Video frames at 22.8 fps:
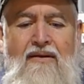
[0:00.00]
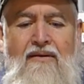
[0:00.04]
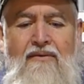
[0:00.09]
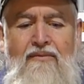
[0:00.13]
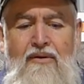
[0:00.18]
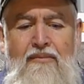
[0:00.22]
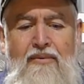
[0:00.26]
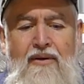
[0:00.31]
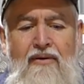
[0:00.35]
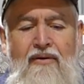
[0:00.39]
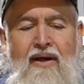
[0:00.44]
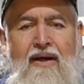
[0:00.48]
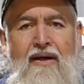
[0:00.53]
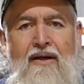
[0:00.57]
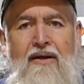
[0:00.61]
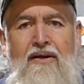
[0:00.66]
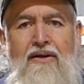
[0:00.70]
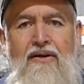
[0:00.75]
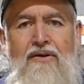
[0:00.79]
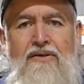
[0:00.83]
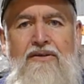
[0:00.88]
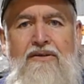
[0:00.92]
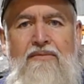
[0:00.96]
we'll be ready to
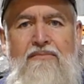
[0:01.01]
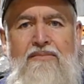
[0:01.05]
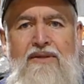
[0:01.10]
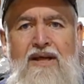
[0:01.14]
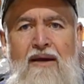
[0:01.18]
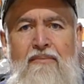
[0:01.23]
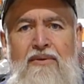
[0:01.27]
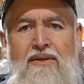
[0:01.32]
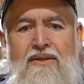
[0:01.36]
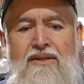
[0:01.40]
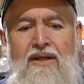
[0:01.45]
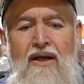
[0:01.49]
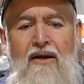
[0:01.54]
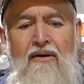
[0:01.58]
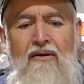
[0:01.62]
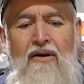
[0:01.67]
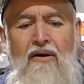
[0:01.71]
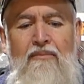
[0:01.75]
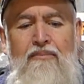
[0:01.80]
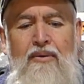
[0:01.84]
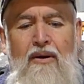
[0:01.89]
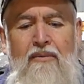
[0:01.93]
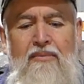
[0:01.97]
do some tappets. So
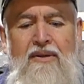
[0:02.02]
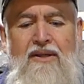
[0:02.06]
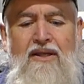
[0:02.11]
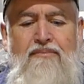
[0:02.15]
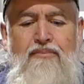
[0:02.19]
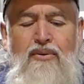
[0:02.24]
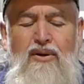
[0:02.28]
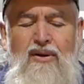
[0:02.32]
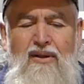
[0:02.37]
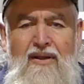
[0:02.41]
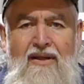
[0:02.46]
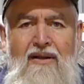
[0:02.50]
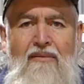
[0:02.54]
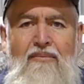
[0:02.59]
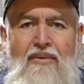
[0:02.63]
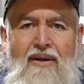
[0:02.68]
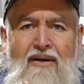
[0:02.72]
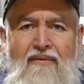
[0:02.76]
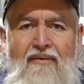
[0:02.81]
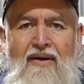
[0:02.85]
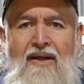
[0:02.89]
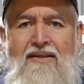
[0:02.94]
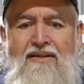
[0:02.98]
I'll probably just put a little
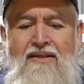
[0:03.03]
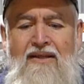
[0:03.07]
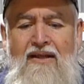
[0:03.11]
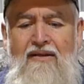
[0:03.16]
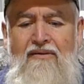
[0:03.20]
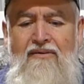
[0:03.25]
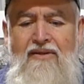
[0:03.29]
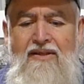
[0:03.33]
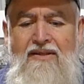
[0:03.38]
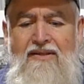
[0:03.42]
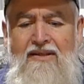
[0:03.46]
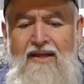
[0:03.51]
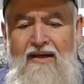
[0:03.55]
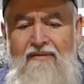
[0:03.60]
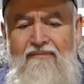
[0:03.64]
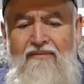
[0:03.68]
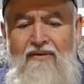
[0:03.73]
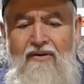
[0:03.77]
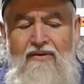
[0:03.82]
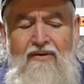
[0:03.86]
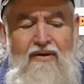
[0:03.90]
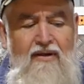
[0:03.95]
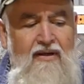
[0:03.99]
bit of ancillary stuff
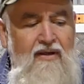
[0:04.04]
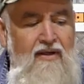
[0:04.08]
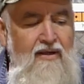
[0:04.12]
on.